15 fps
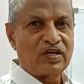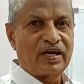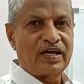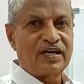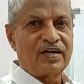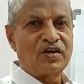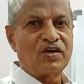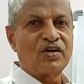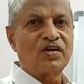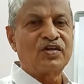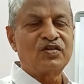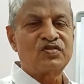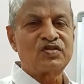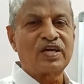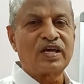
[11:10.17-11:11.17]
and
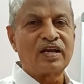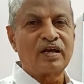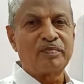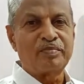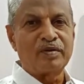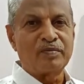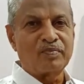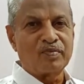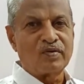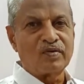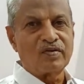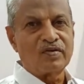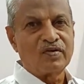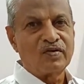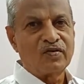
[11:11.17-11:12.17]
China
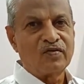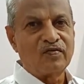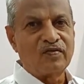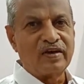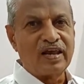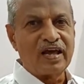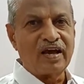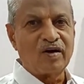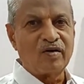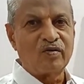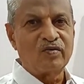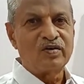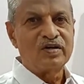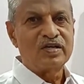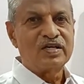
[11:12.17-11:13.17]
people will
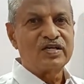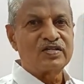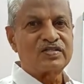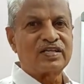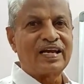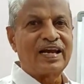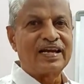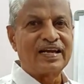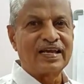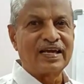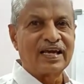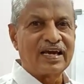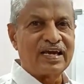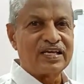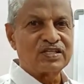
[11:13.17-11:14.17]
have
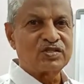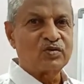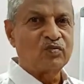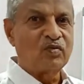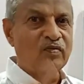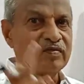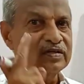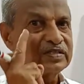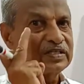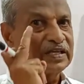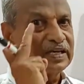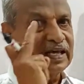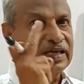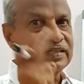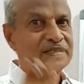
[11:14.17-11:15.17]
slanting eyes. We will
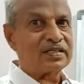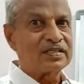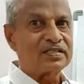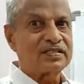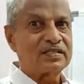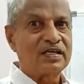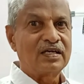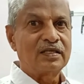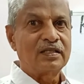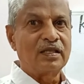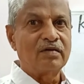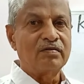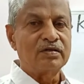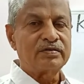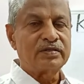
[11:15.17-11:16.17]
see like this.
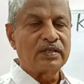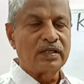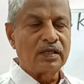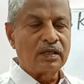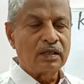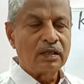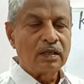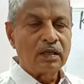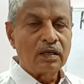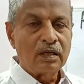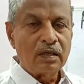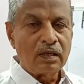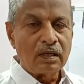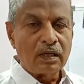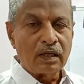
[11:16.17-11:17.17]
They will see
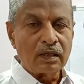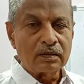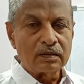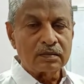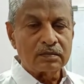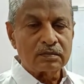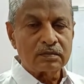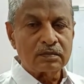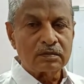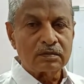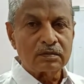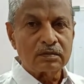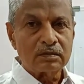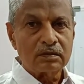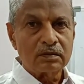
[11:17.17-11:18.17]
like this.
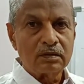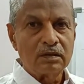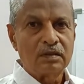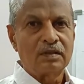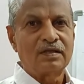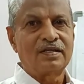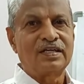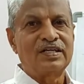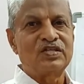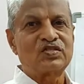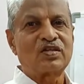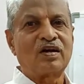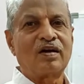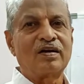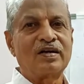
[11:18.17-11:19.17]
It
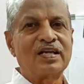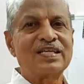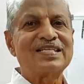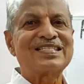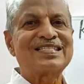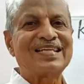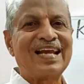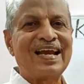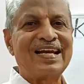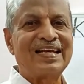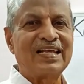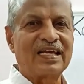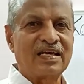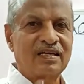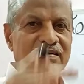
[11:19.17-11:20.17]
is called
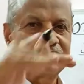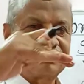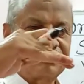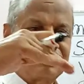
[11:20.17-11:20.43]
slanting,